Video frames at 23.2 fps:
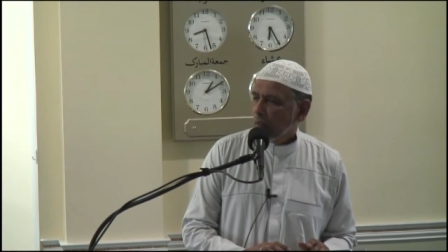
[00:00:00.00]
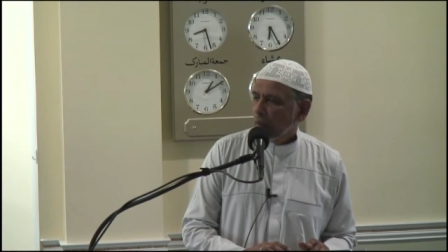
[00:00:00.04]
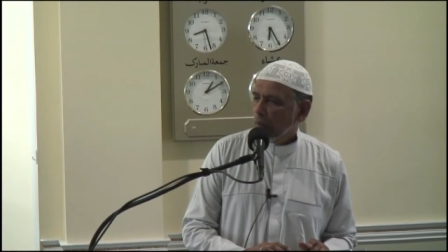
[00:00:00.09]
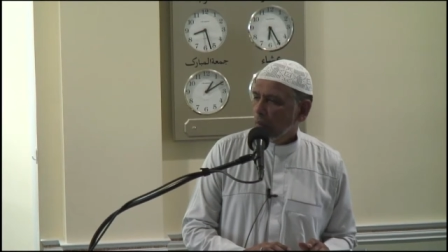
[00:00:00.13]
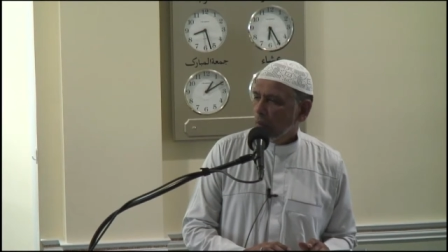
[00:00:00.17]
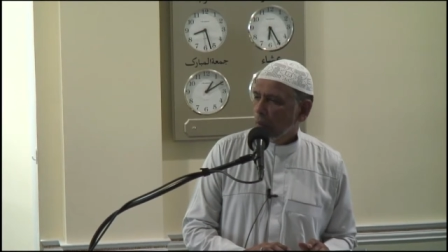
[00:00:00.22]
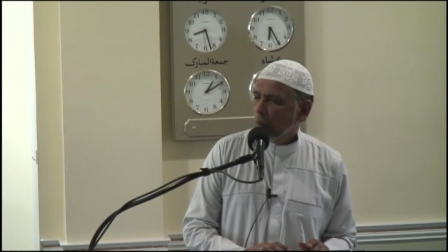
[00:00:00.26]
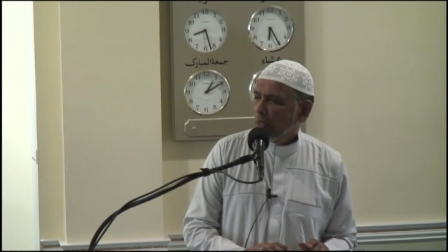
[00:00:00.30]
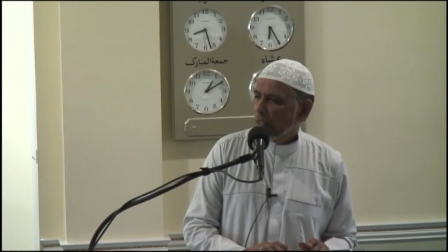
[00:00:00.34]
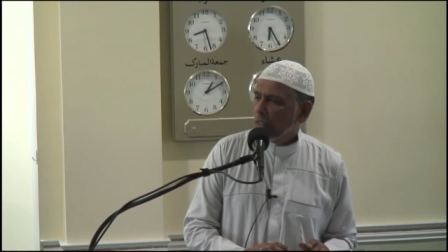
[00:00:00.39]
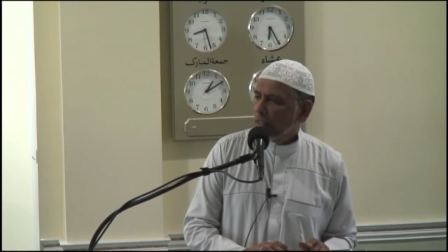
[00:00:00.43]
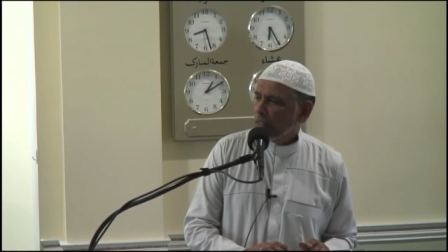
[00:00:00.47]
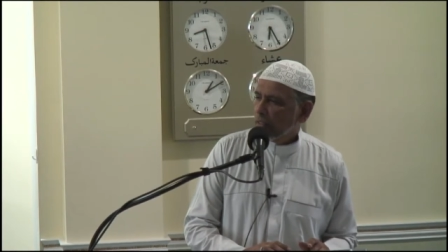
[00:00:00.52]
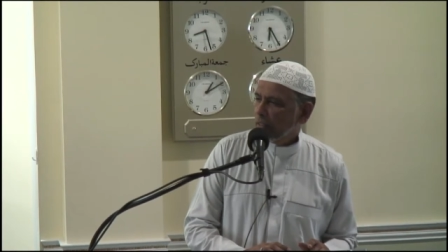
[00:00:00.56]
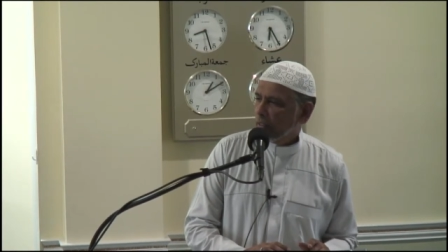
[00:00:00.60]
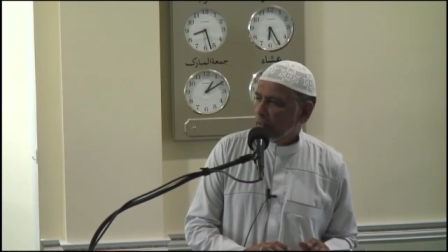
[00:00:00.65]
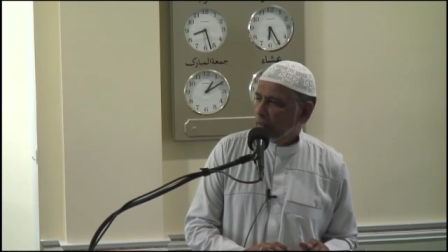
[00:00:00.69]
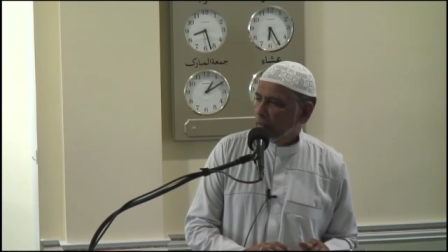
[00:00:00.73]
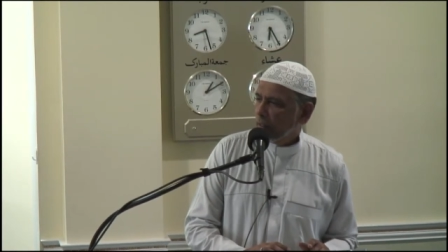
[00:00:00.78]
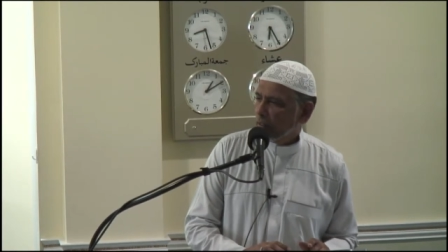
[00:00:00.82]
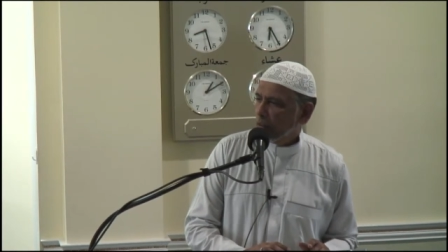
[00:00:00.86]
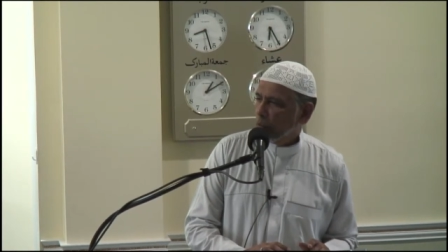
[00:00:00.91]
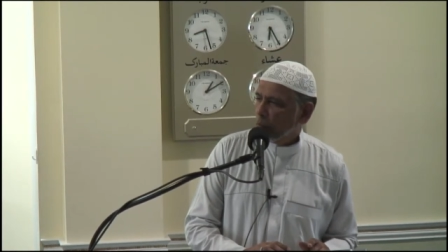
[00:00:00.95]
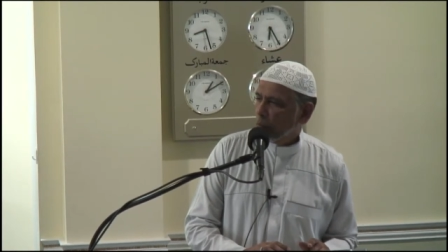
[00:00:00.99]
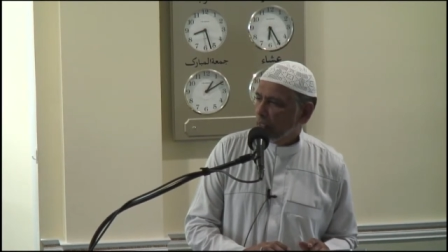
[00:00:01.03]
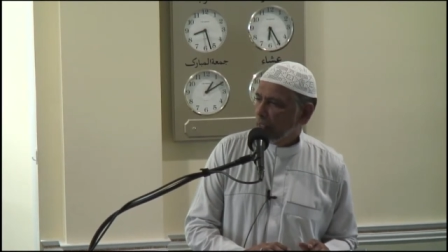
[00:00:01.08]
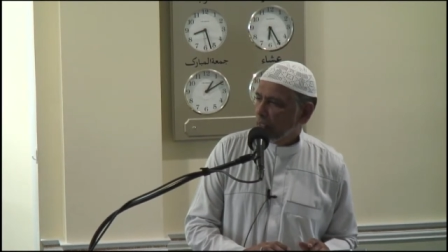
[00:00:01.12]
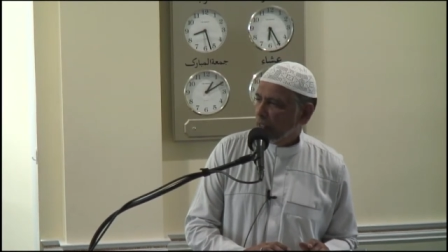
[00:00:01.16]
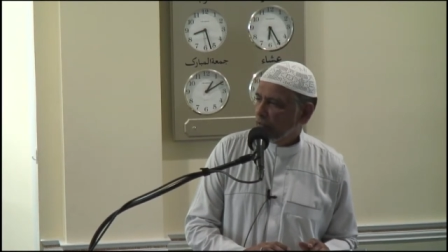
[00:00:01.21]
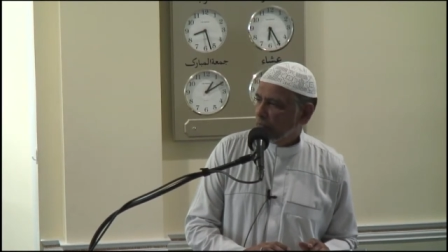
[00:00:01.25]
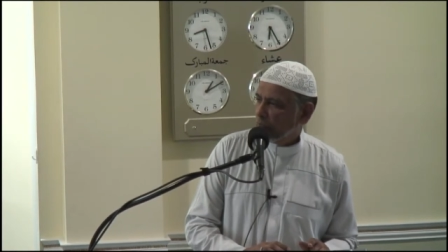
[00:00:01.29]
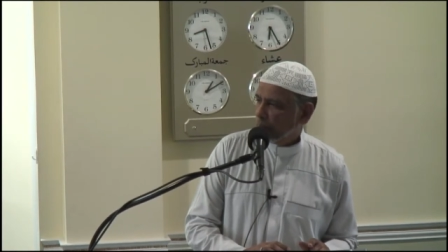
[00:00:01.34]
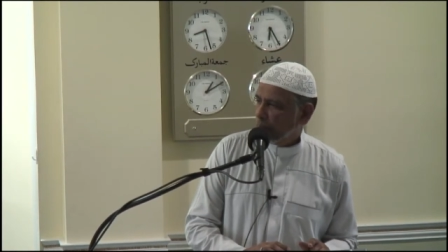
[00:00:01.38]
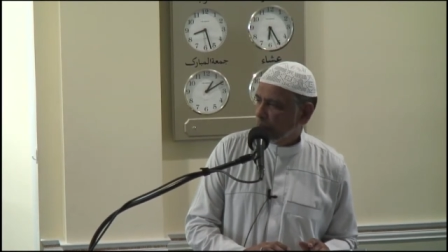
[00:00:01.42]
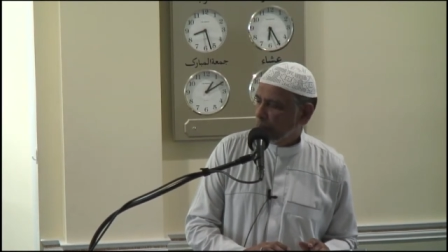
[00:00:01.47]
What is it that we
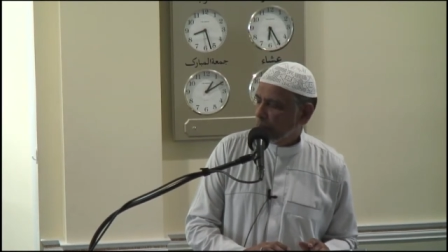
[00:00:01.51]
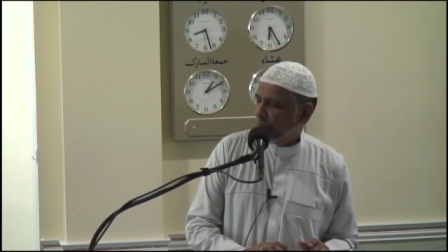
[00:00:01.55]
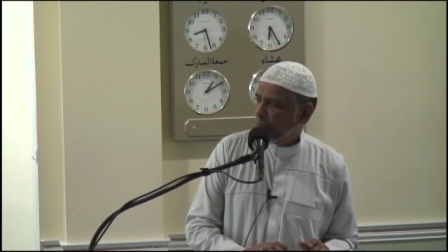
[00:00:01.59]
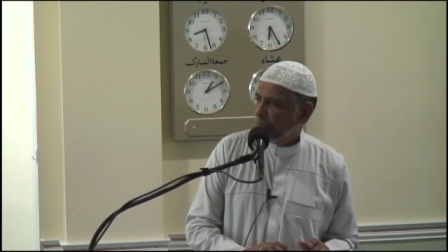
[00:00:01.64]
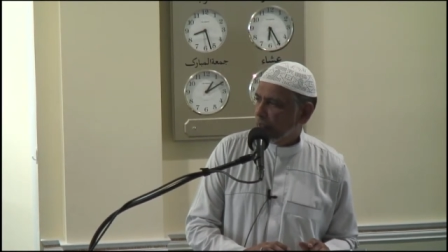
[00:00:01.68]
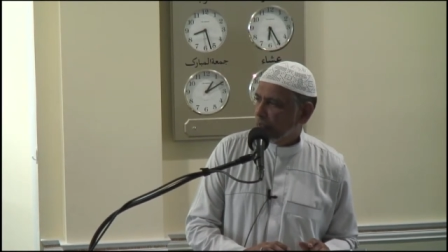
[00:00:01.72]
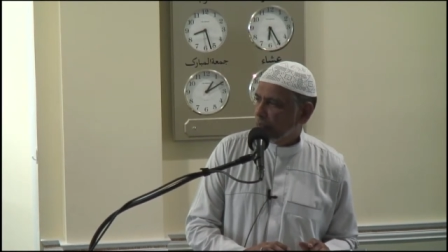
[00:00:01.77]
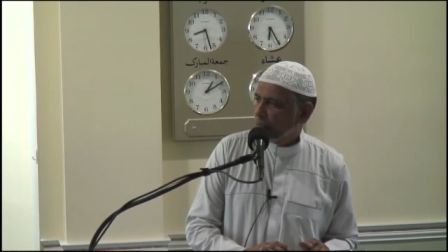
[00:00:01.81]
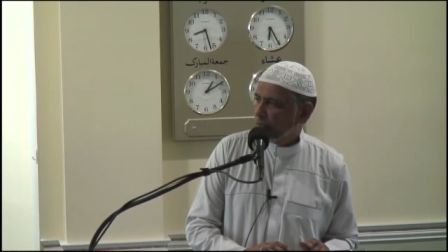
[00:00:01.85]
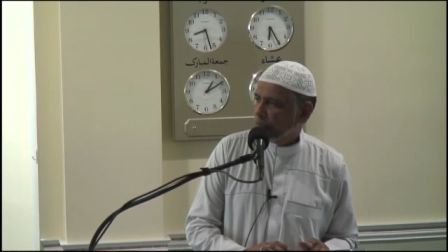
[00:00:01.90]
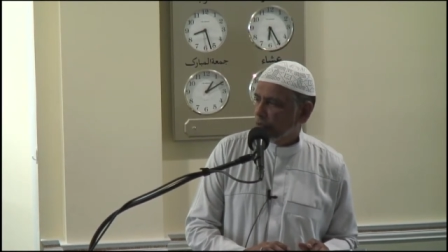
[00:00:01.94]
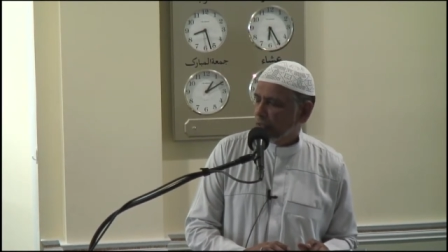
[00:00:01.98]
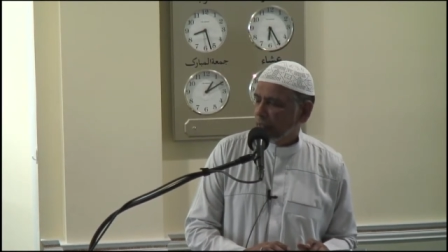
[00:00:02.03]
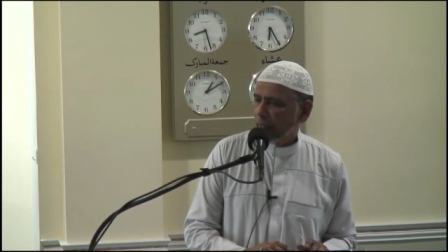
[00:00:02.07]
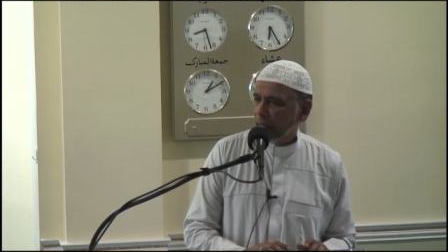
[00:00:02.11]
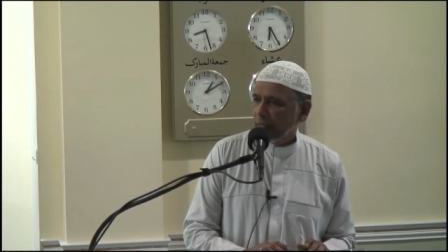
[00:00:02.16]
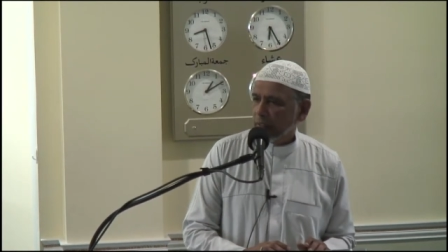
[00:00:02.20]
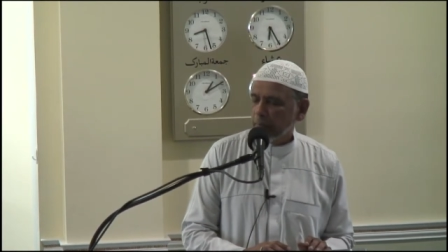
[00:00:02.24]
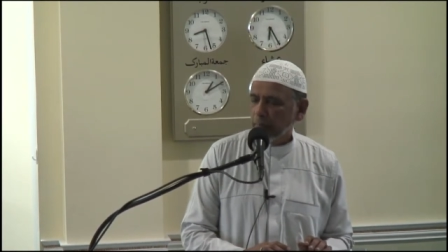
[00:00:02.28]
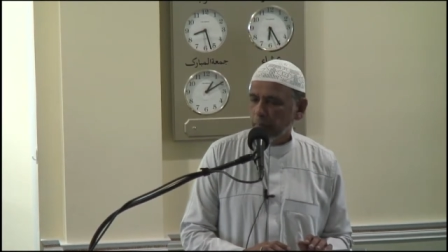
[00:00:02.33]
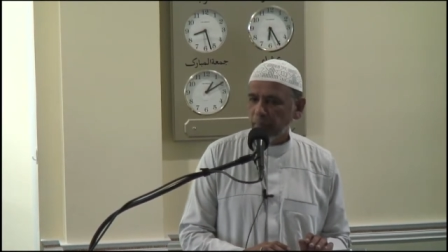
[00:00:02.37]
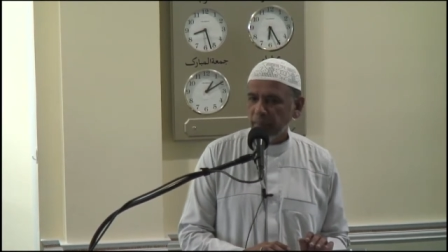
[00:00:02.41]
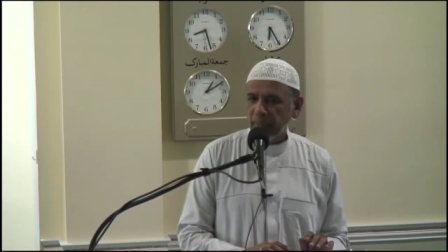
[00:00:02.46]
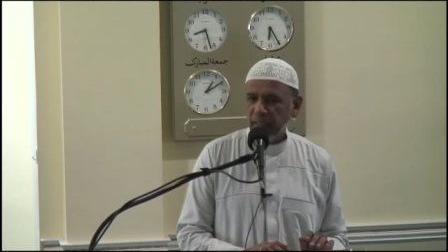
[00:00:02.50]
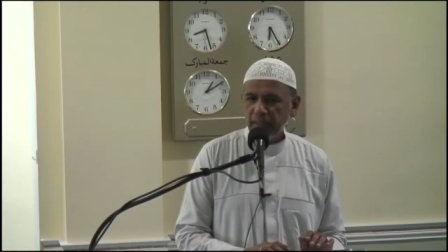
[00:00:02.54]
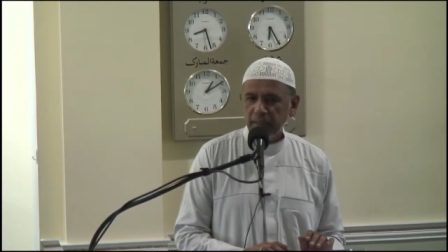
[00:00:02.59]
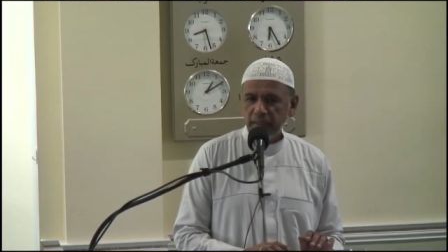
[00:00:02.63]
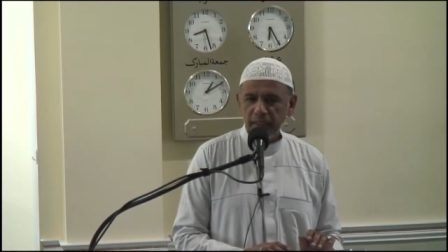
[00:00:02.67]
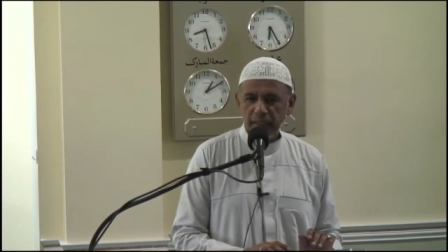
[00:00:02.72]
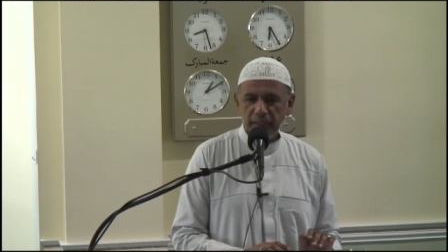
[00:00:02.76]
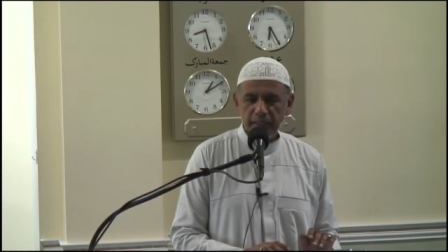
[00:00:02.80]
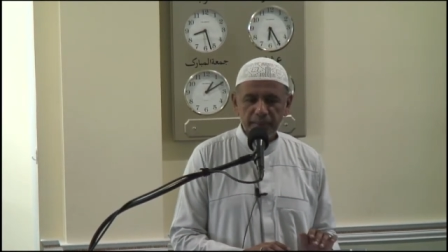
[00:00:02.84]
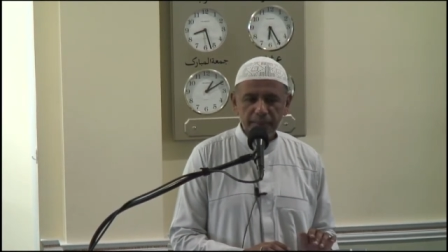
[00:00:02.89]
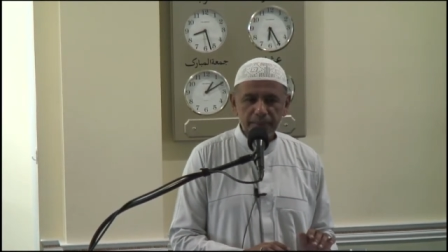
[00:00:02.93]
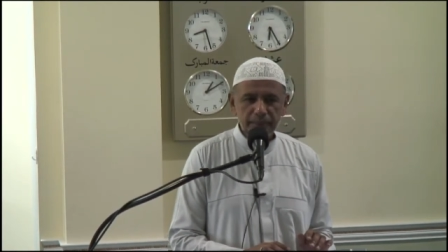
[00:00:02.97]
have prepared for that
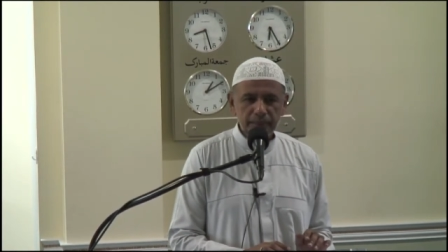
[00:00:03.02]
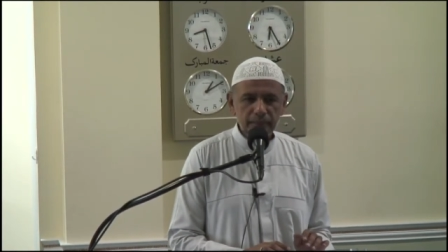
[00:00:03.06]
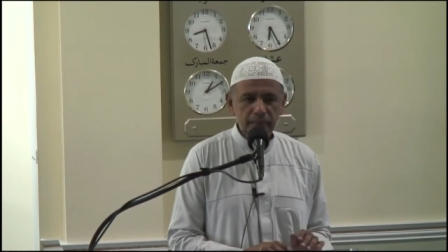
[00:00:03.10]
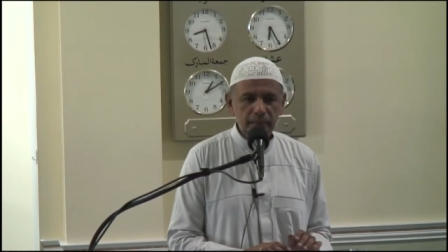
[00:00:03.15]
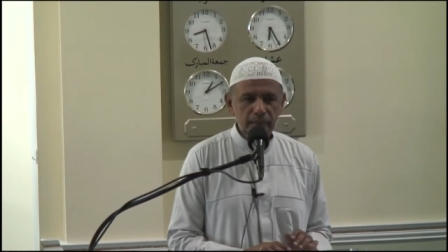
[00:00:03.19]
meeting?